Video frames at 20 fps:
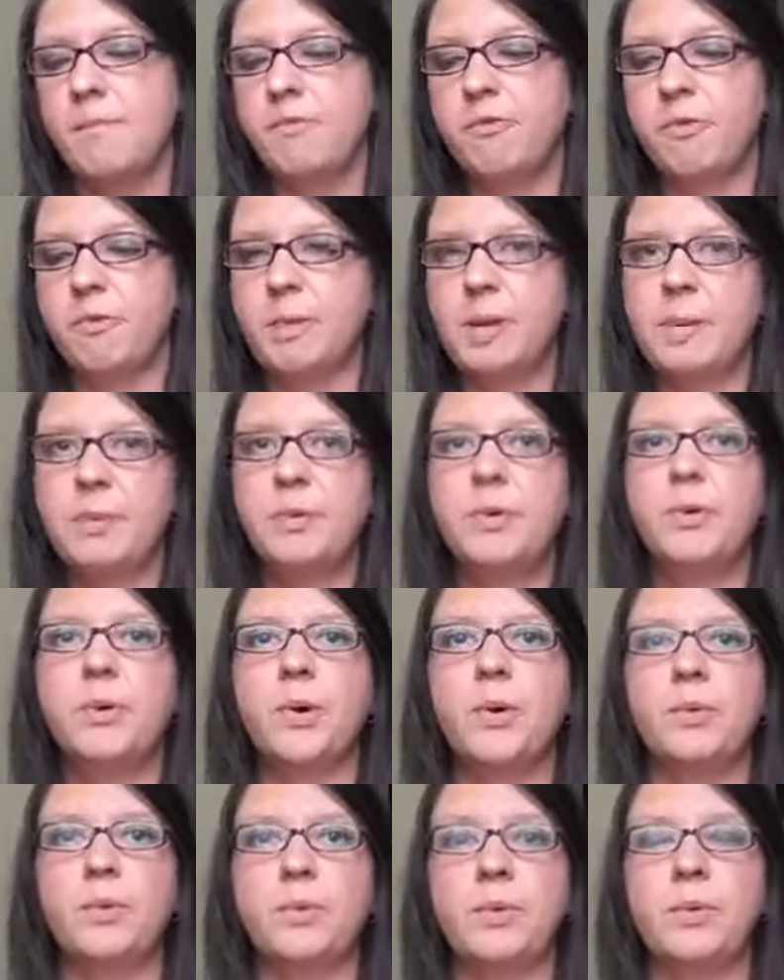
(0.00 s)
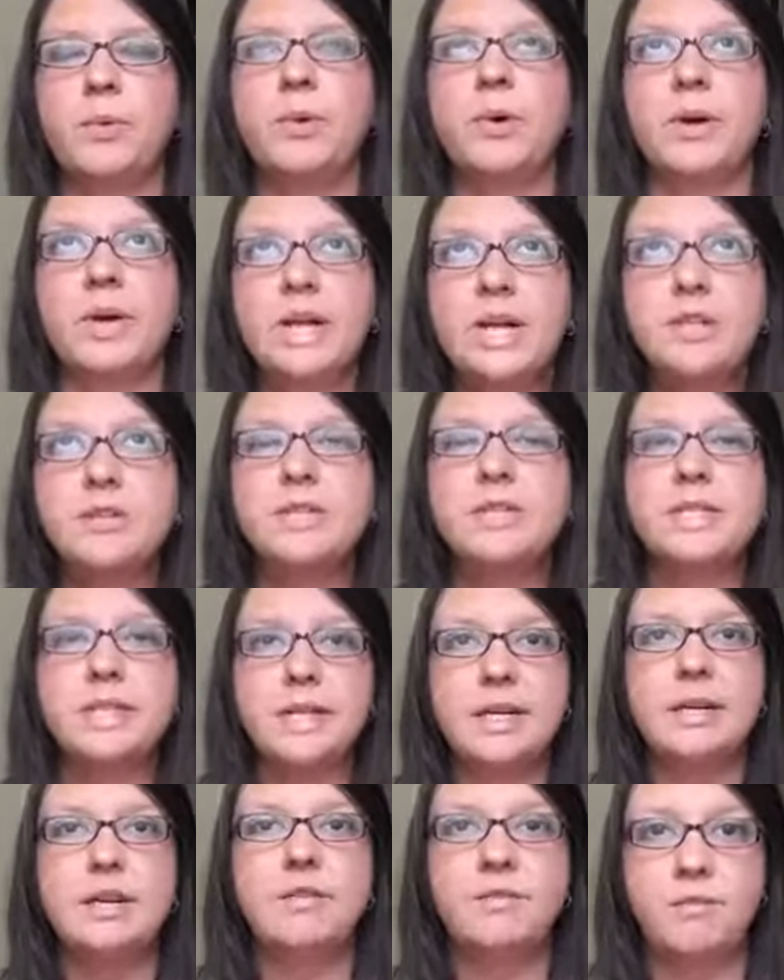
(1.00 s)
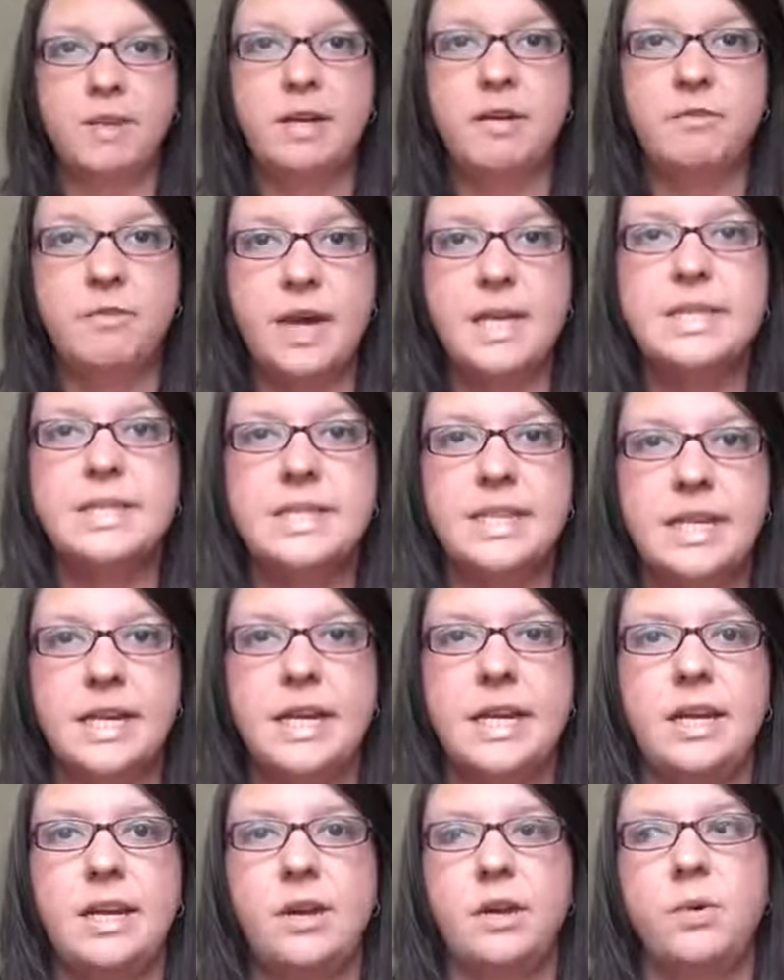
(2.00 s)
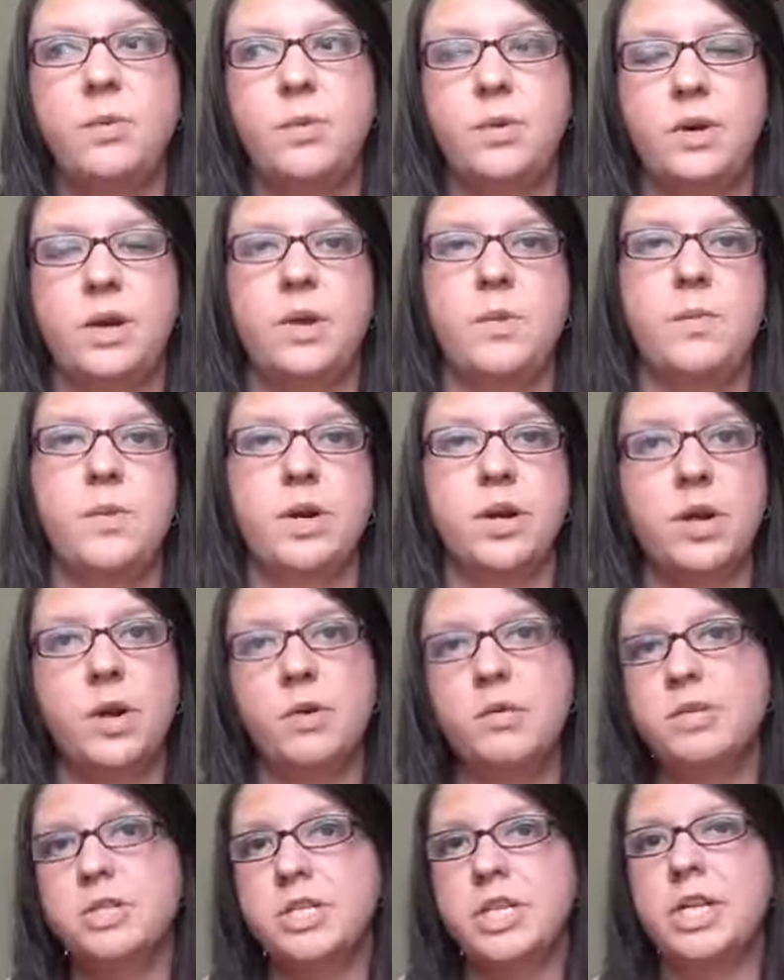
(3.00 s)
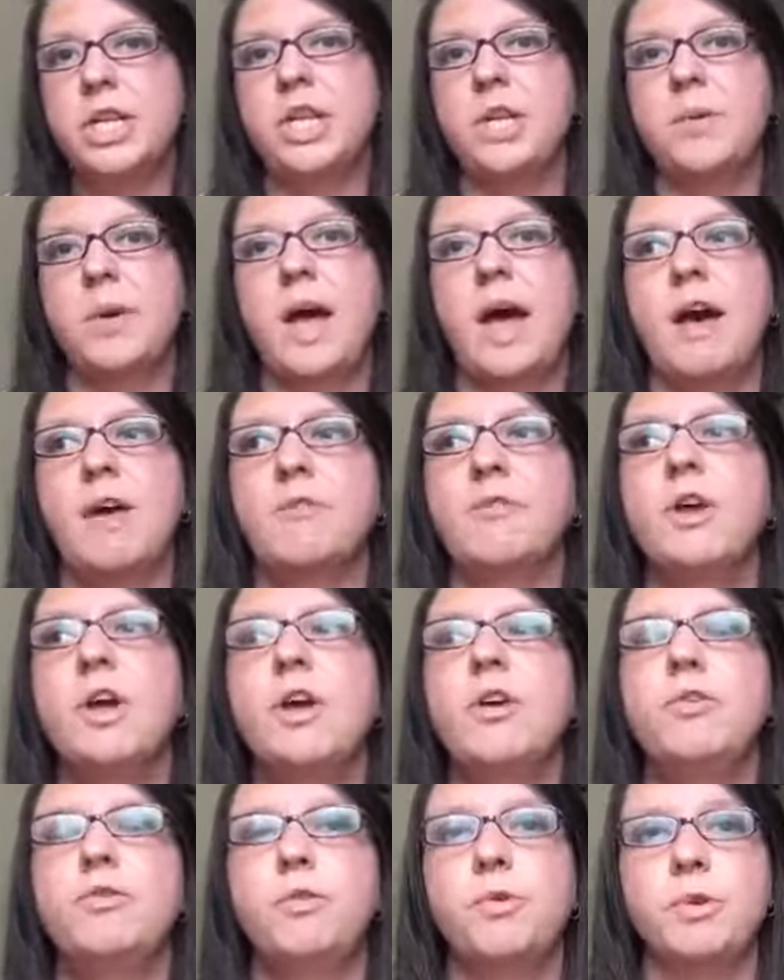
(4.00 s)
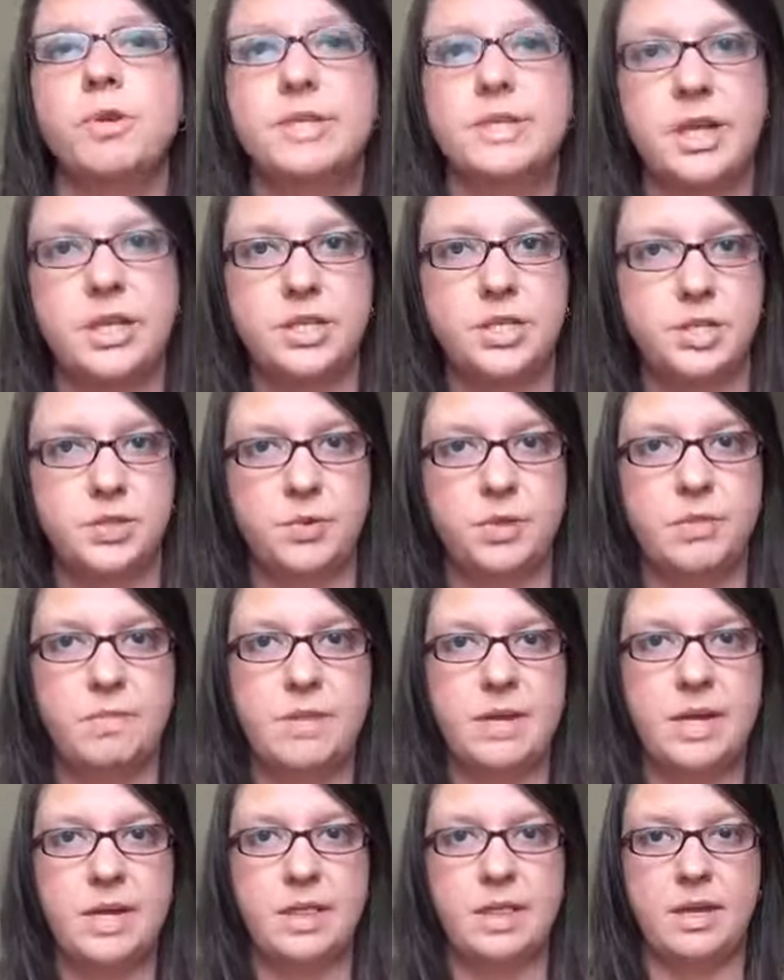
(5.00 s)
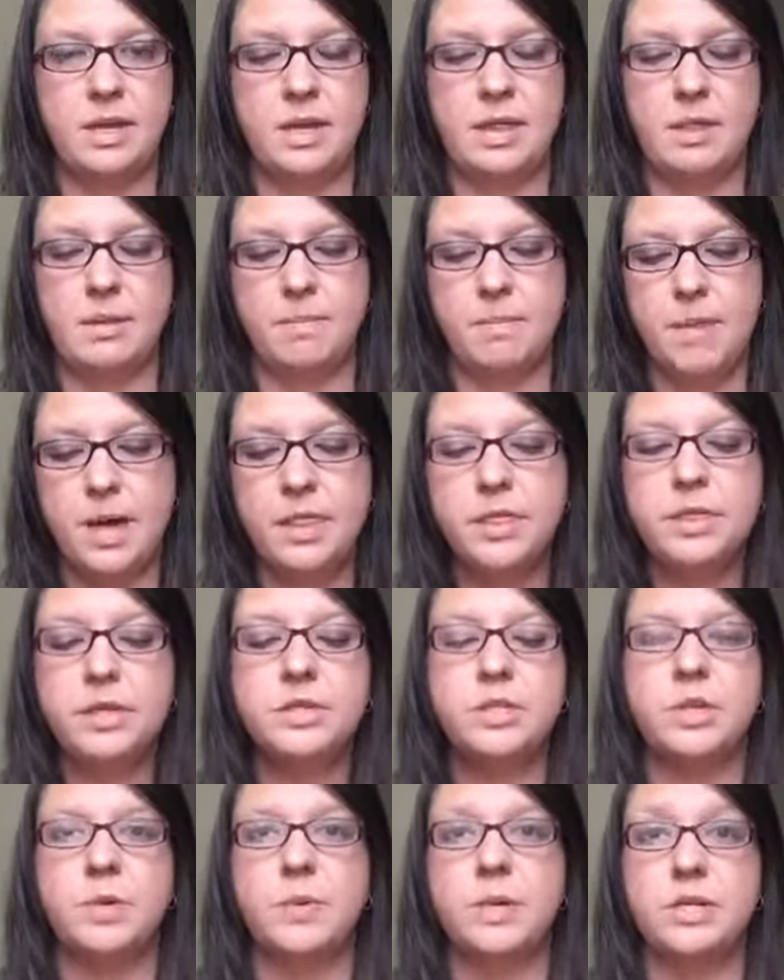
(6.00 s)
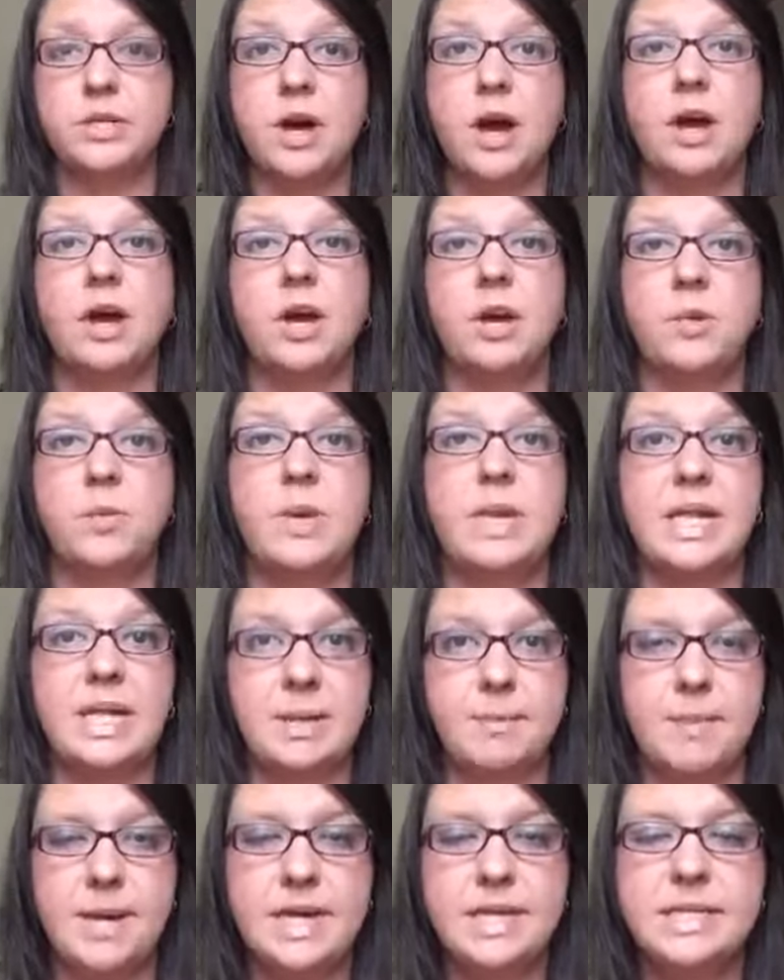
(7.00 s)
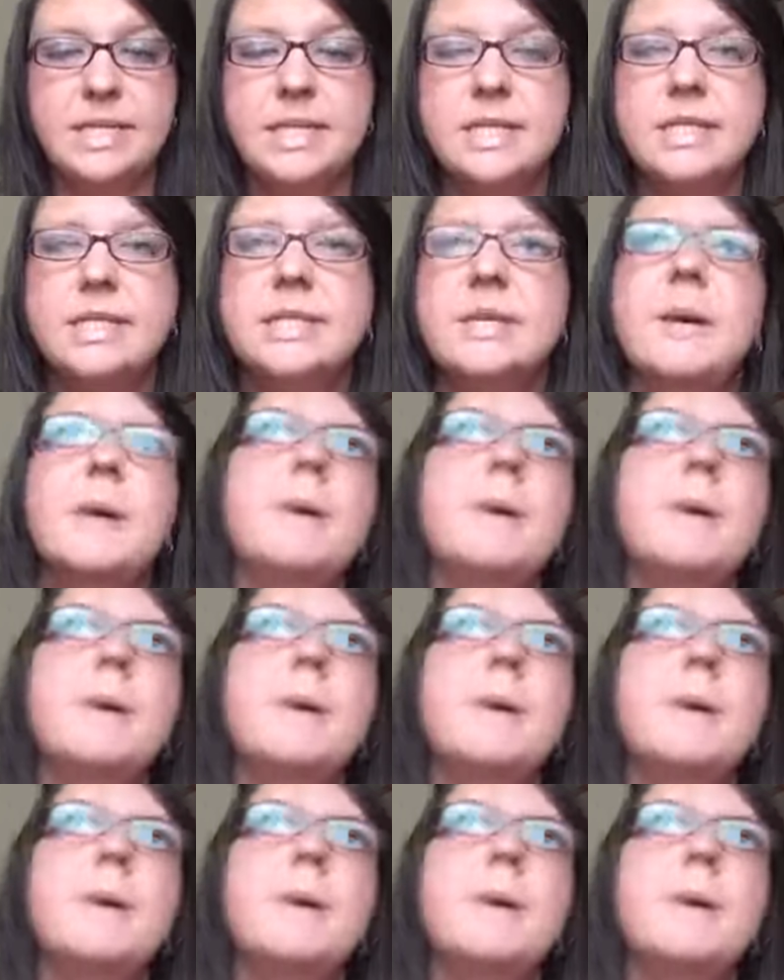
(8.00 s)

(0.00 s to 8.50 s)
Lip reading: For people who are interested in investing in one-on-one coaching, you have 4 sessions with me in the month, so we talk on a weekly basis.